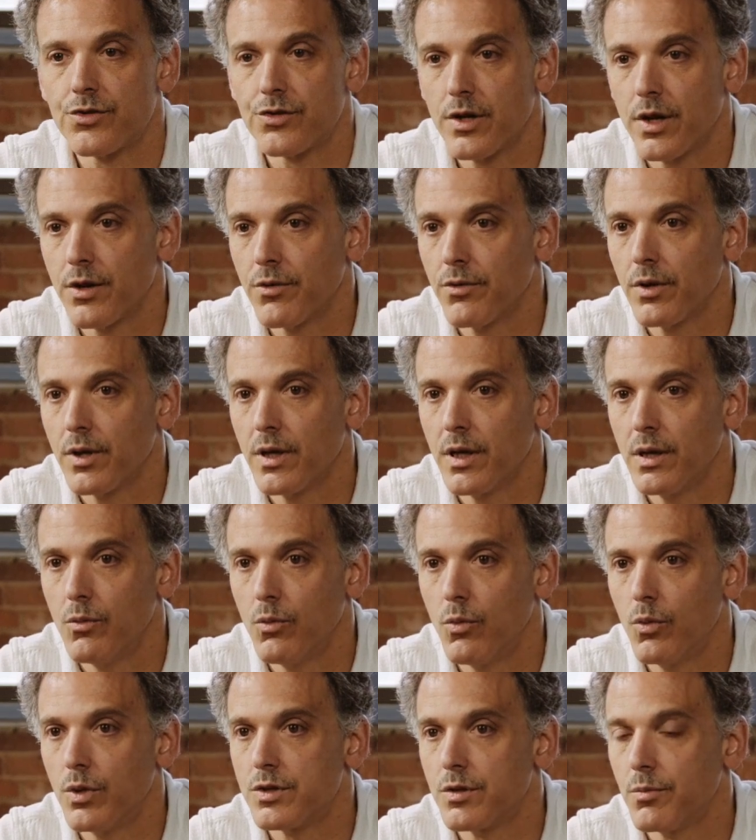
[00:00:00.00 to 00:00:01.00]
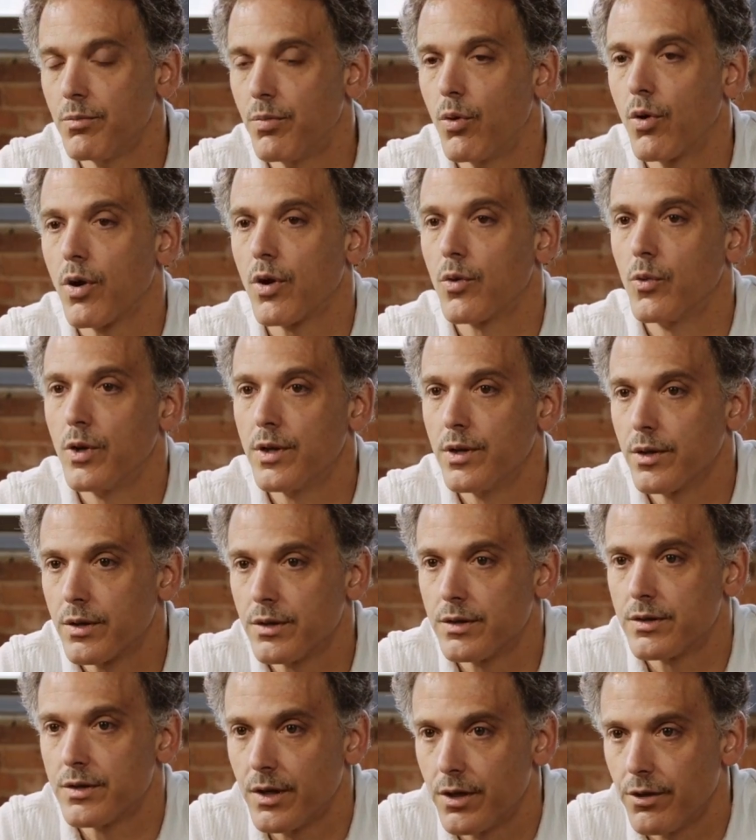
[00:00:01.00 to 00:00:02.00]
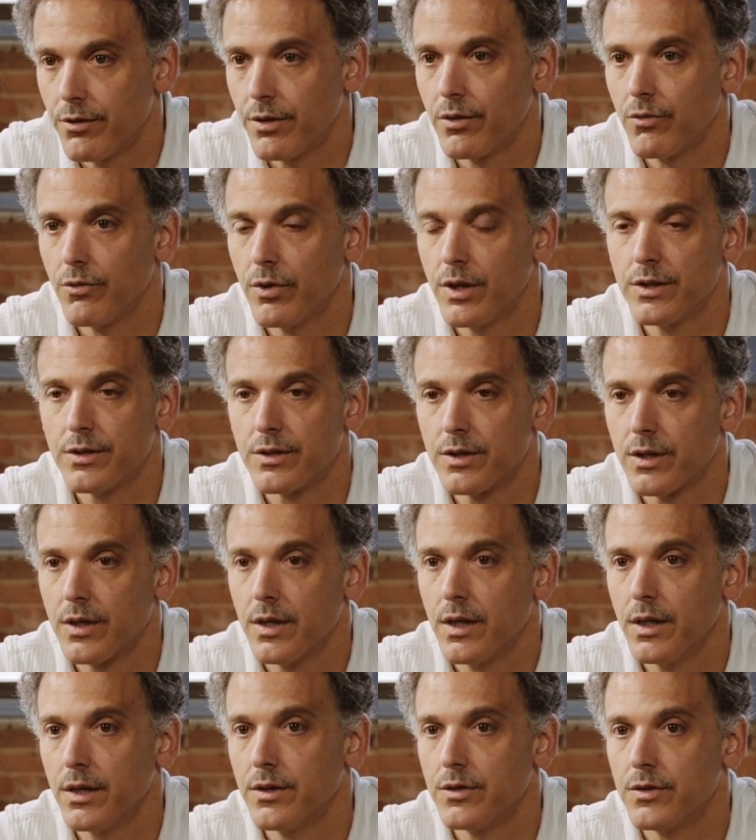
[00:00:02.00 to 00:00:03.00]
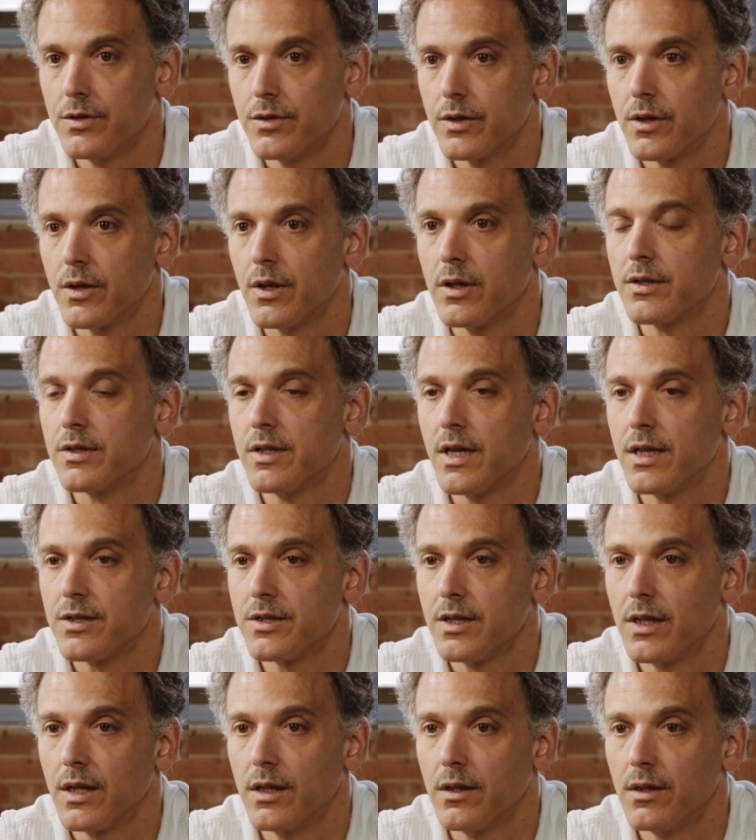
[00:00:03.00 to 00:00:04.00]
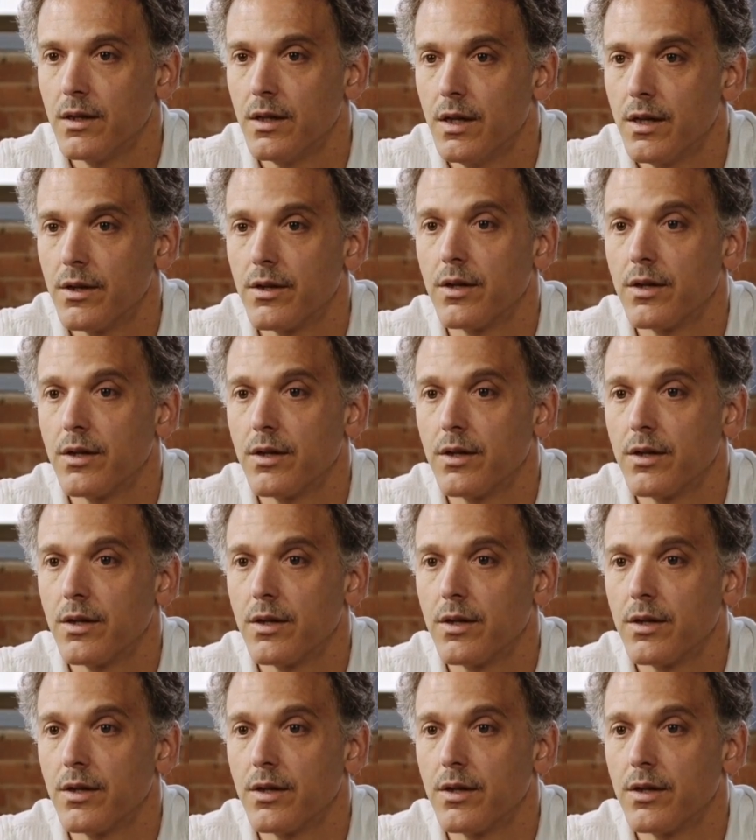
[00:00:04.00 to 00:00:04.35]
Generally, what's important when you're considering risk is assessing